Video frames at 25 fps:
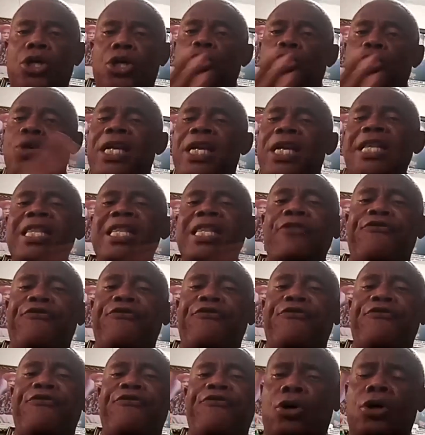you learn the
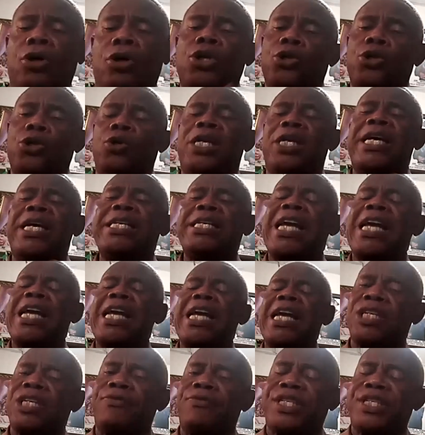feature, you learn the
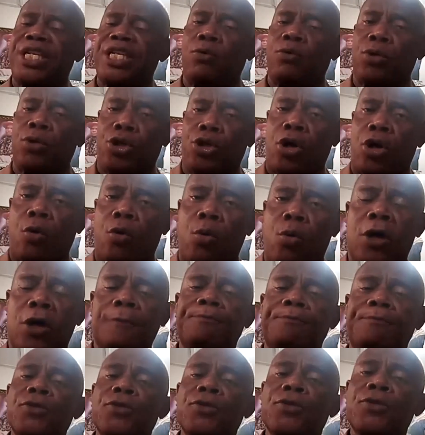activity will not work.
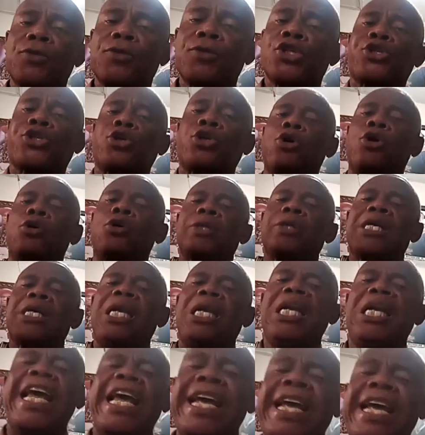So
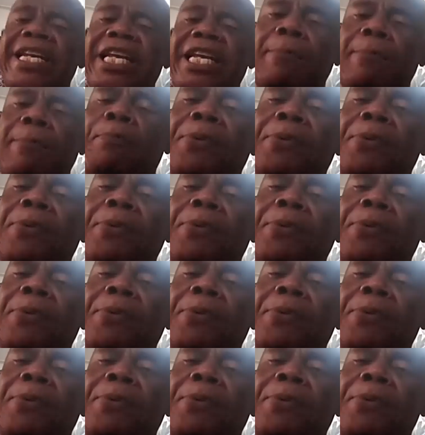learning